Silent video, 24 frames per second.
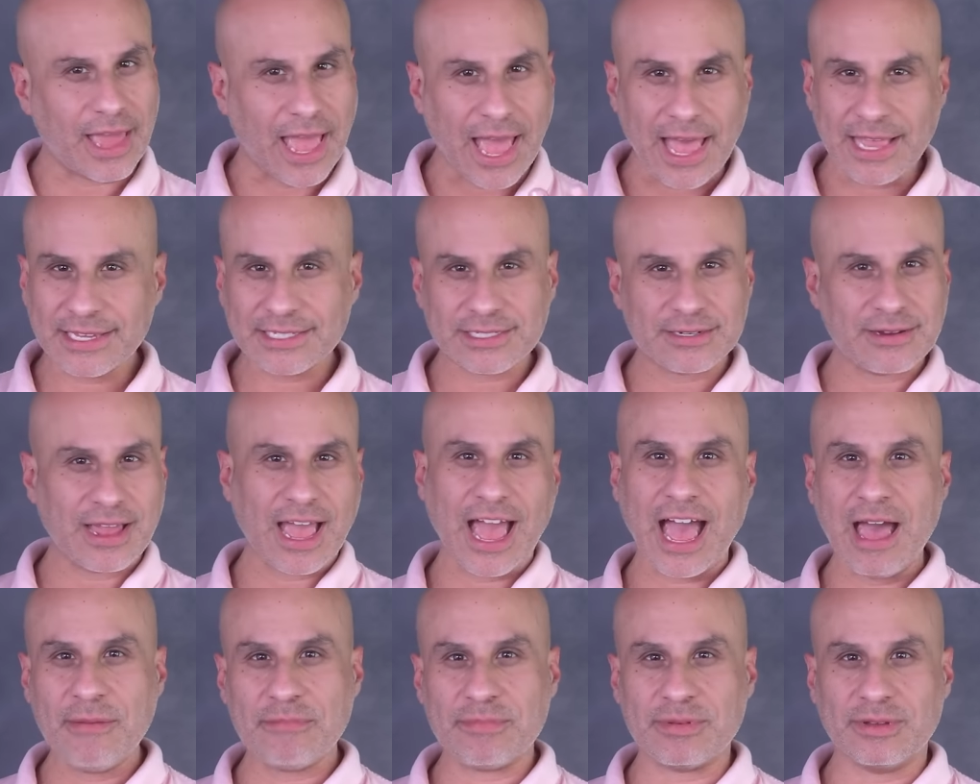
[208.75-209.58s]
has to
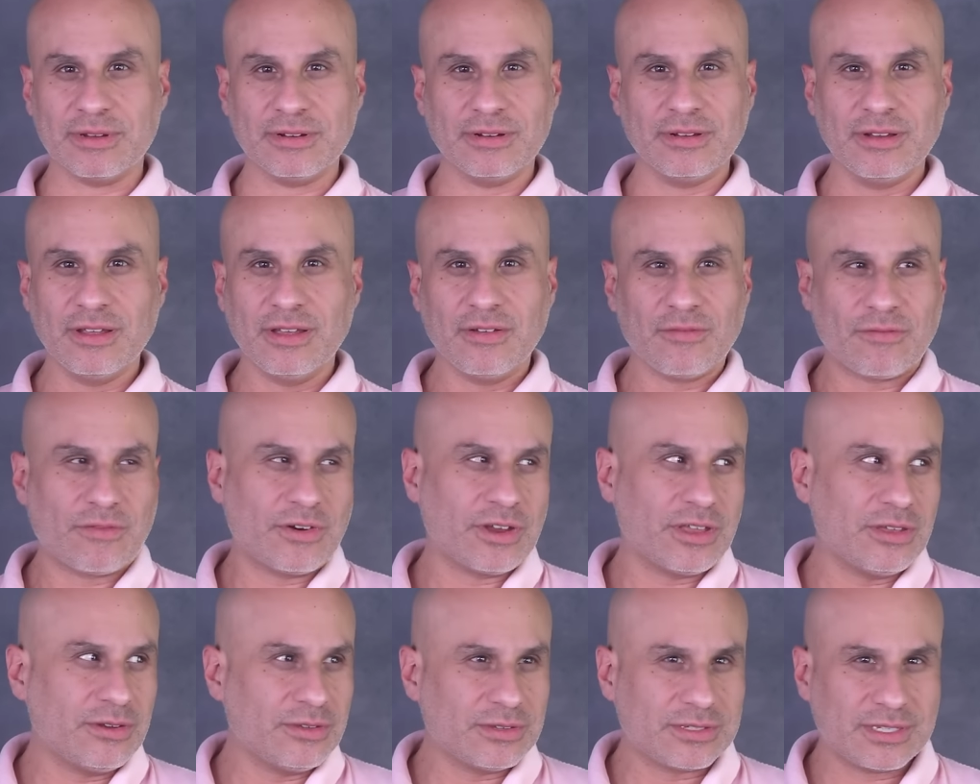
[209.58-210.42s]
happen for
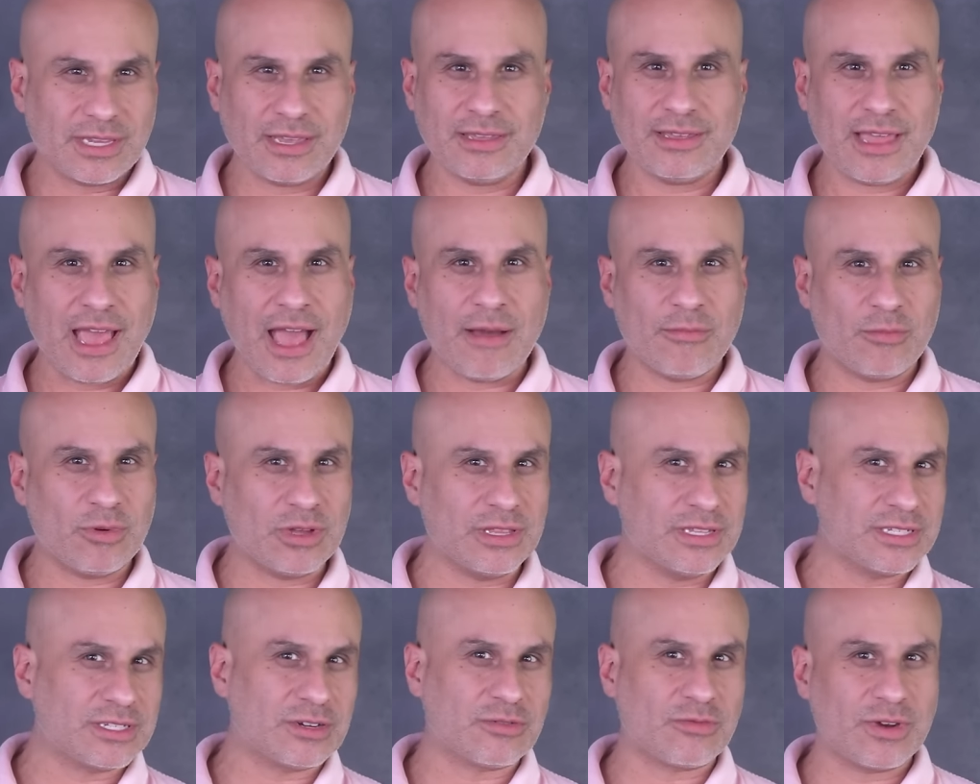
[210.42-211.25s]
you to say, yeah, I'm
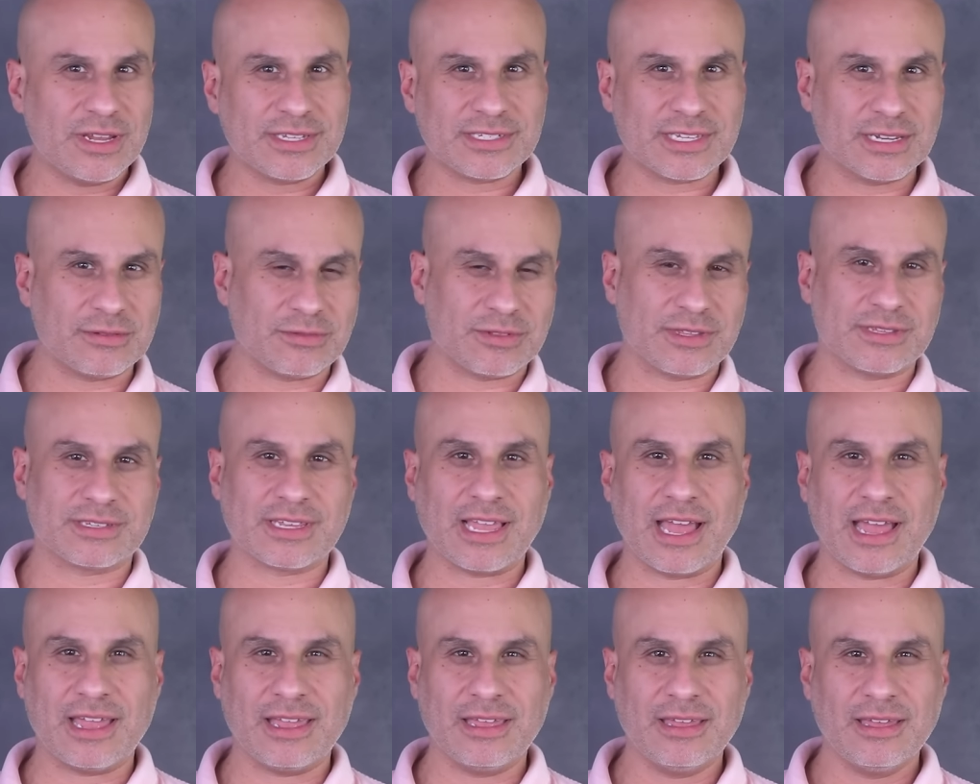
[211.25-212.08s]
willing to risk it with this
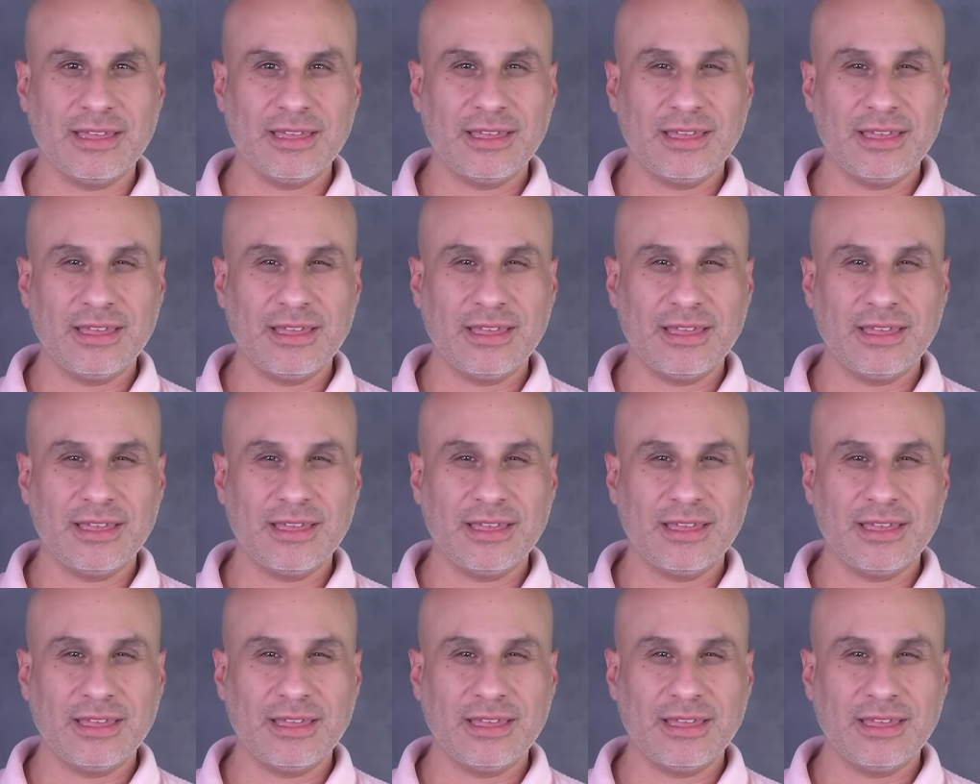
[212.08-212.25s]
guy.